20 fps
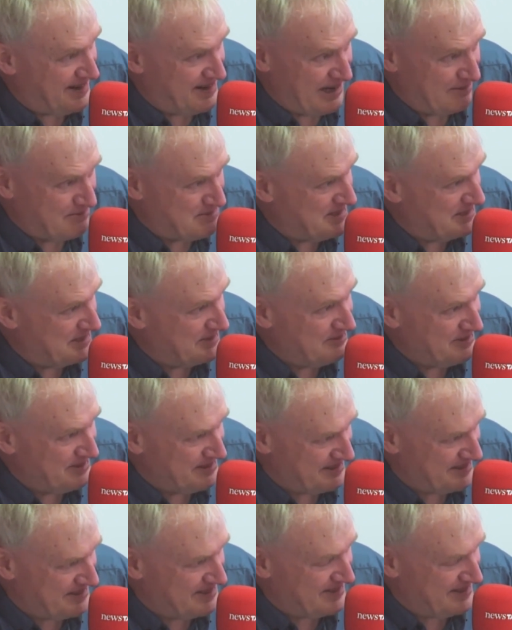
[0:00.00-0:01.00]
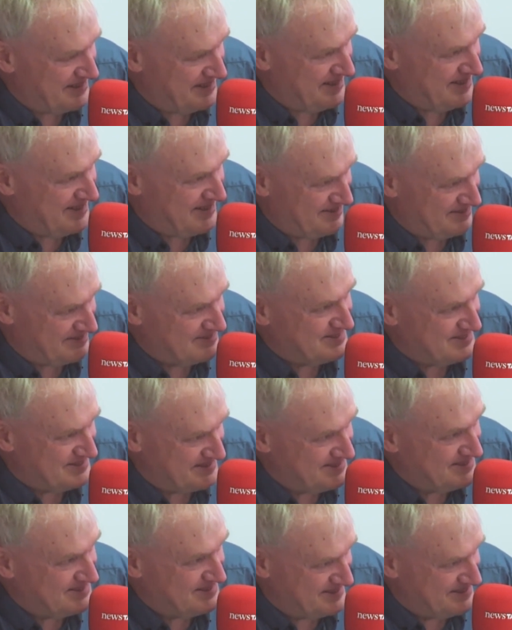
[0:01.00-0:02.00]
because that would impress me even
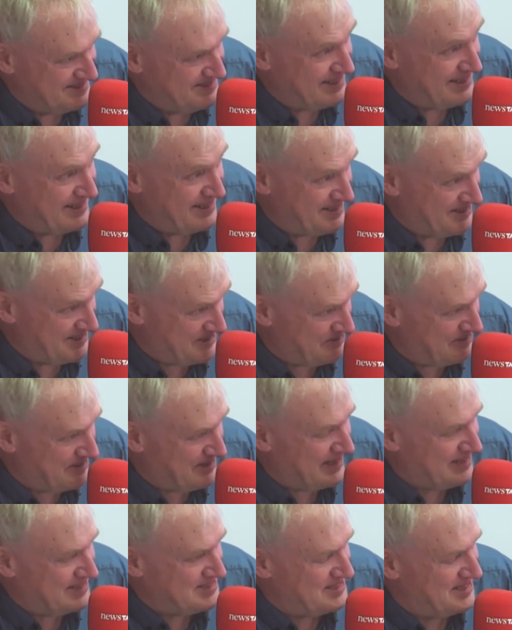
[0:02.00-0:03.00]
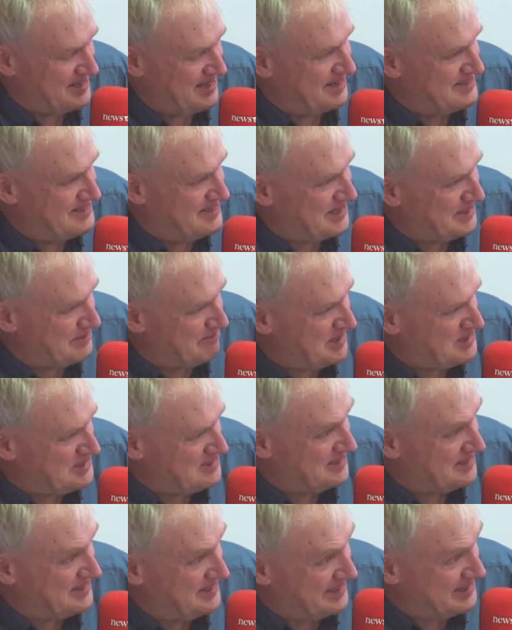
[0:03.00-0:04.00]
more. They are doing that, yeah. And you can measure
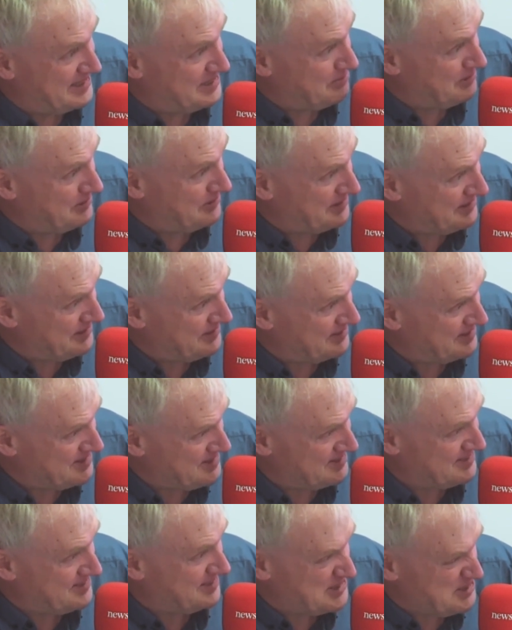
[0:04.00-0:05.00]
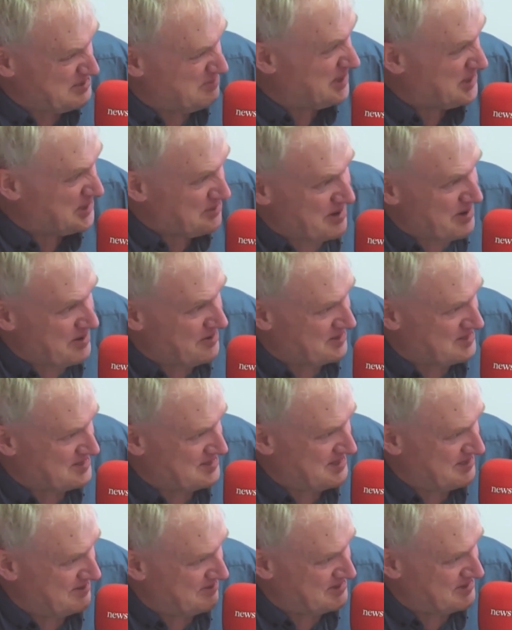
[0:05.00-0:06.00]
the thing in the blood and all. So there's all these biomarkers
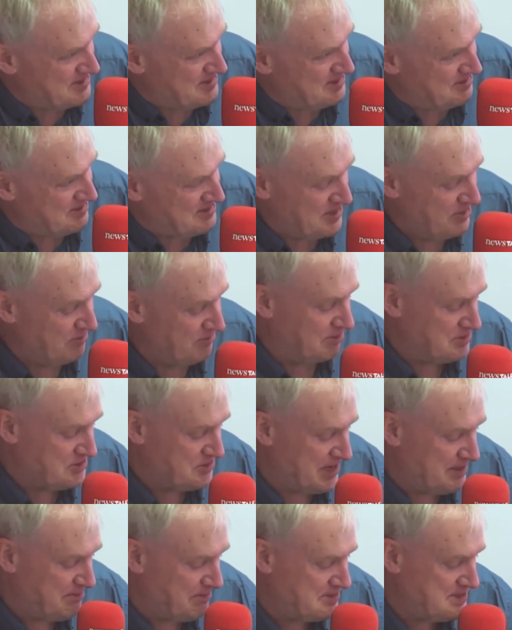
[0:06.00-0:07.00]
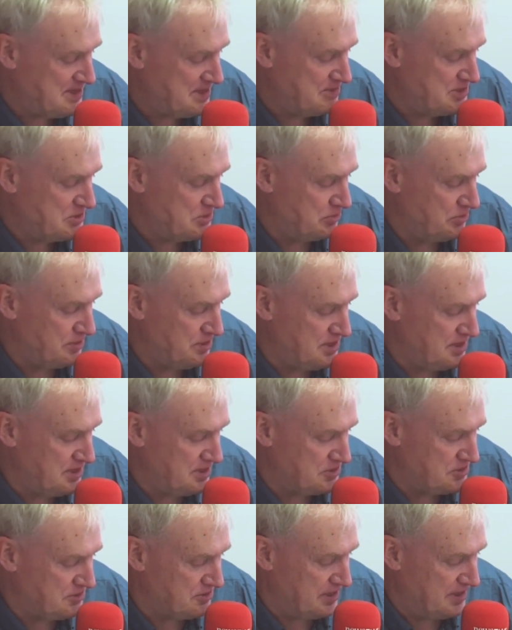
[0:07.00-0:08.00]
there which are used. What was great for it was a one-year
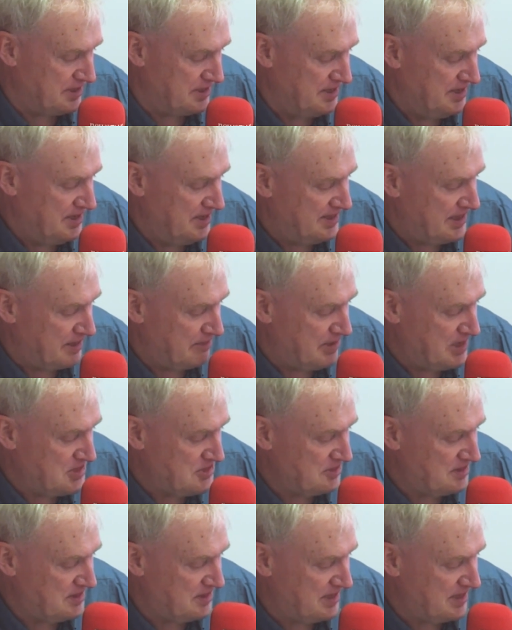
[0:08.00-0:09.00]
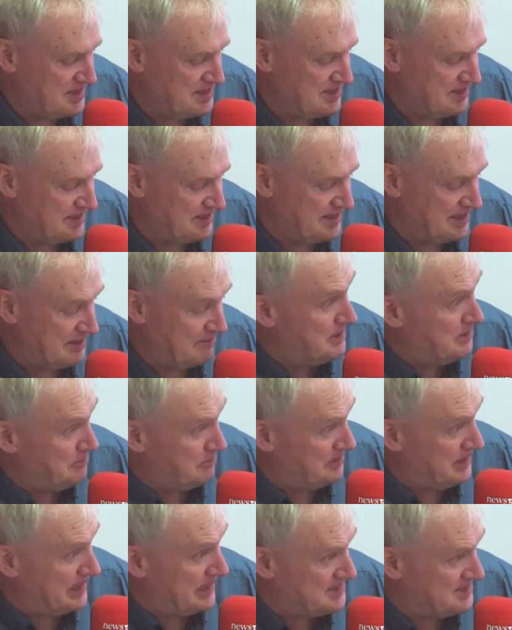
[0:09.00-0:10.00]
trial. They measured things like, now, people
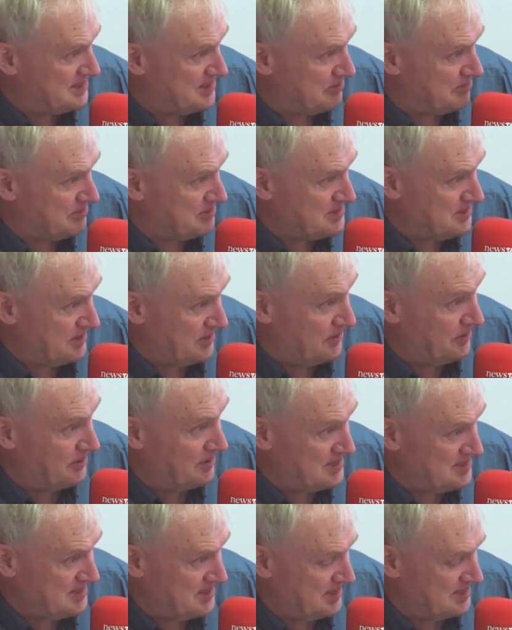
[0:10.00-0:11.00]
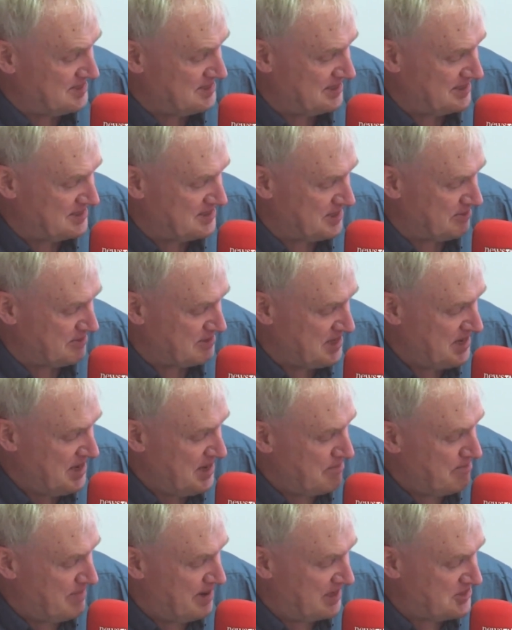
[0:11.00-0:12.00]
with Alzheimer's, early stage Alzheimer's,
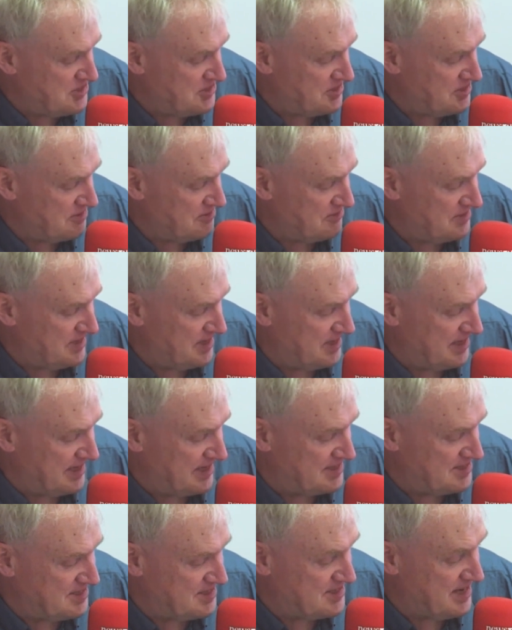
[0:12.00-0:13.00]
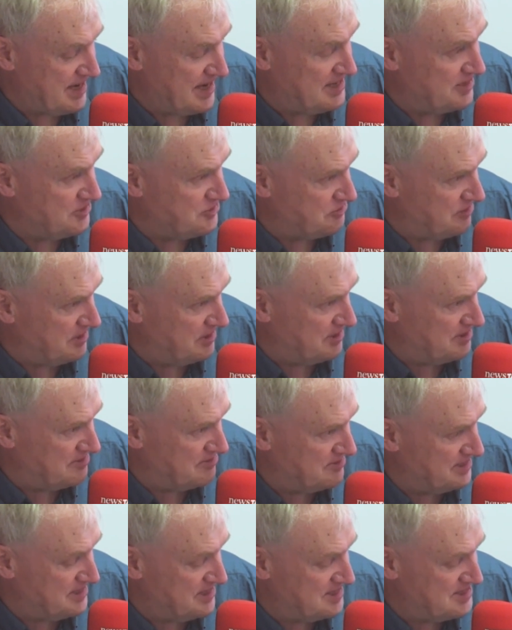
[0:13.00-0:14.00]
managing your finances, can you
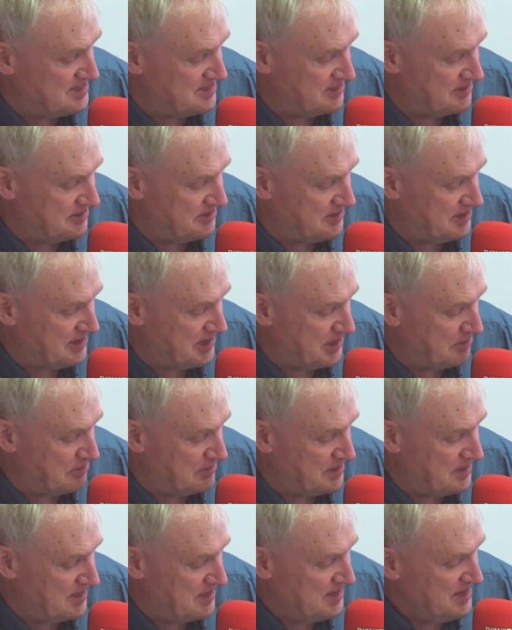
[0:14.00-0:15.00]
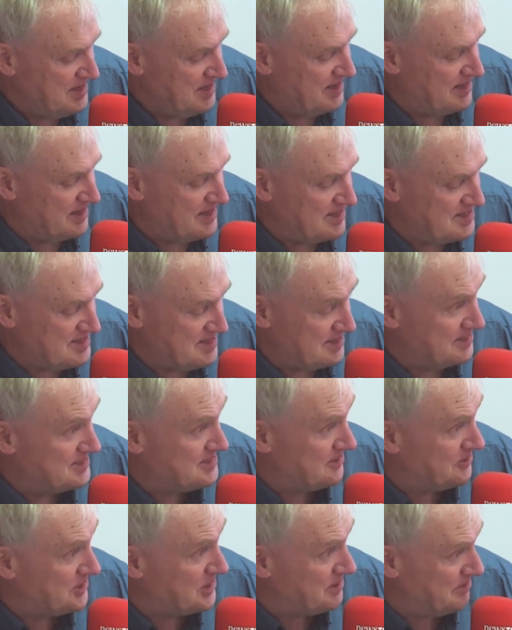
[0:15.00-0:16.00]
drive, can you still do your hobby, can you still
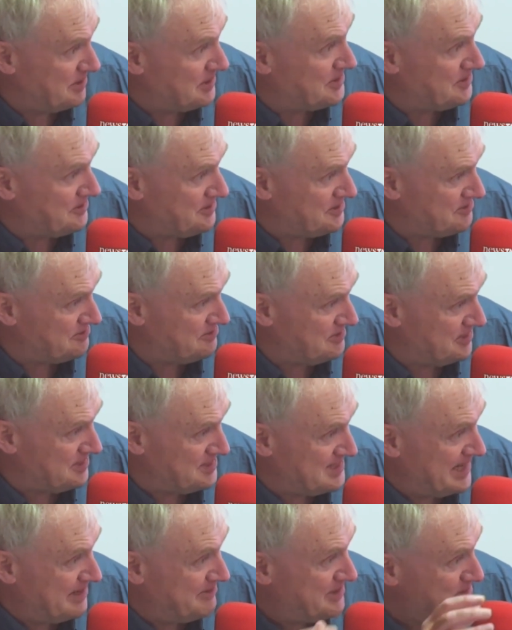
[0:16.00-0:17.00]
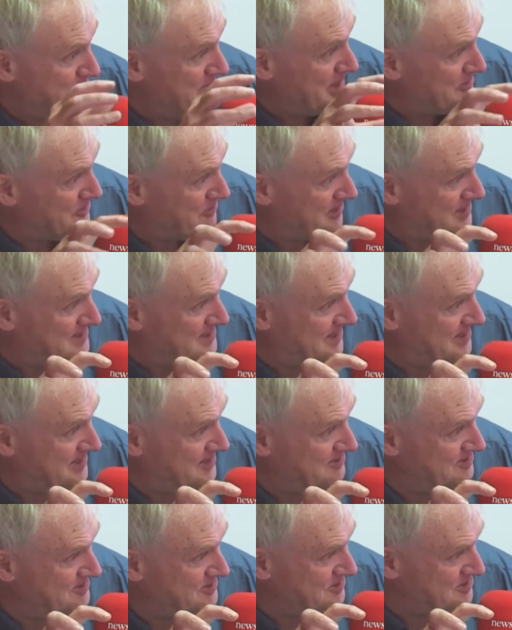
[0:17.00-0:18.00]
talk about current affairs? They were the metrics they
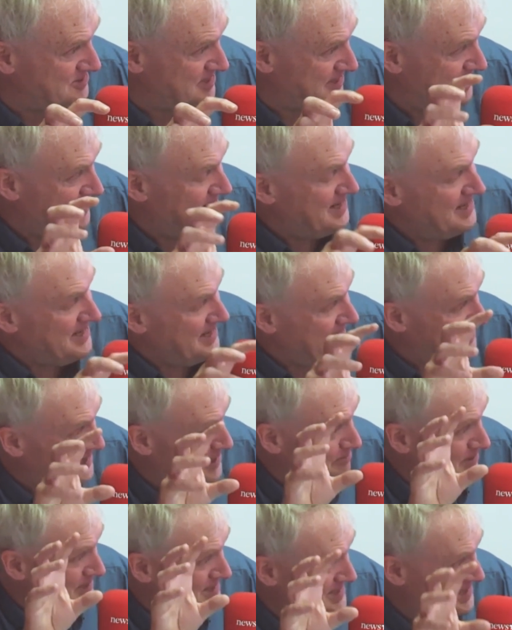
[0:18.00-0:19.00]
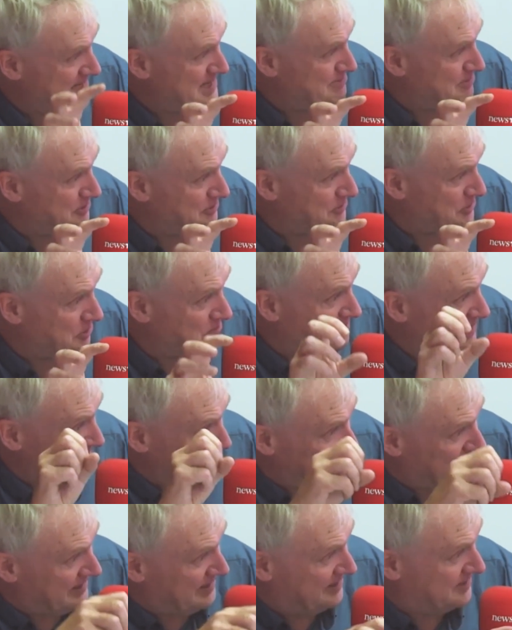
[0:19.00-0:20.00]
used, you see. In the placebo group, they
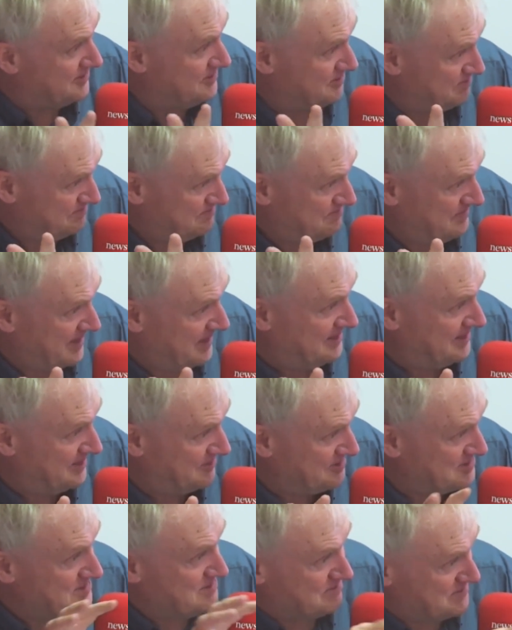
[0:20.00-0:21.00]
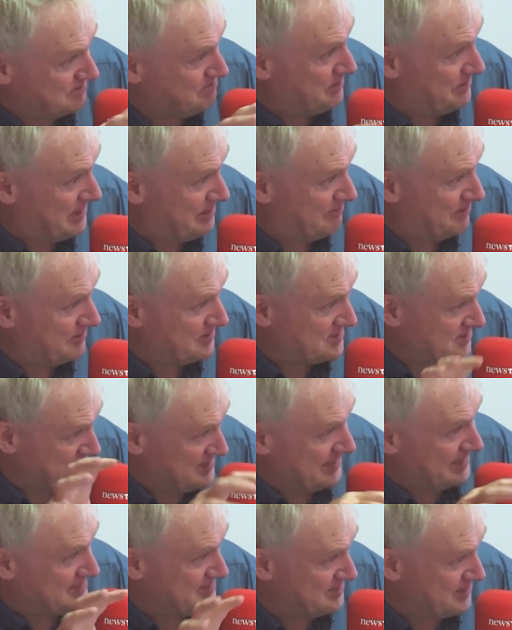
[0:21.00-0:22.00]
declined in those parameters because
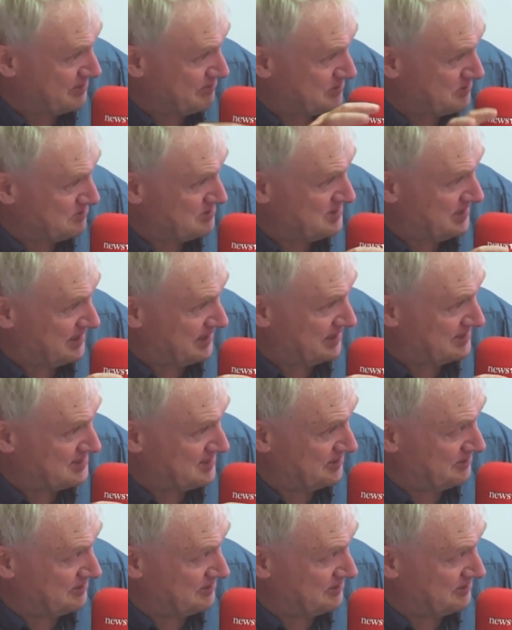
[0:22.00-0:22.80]
Alzheimer's was taking its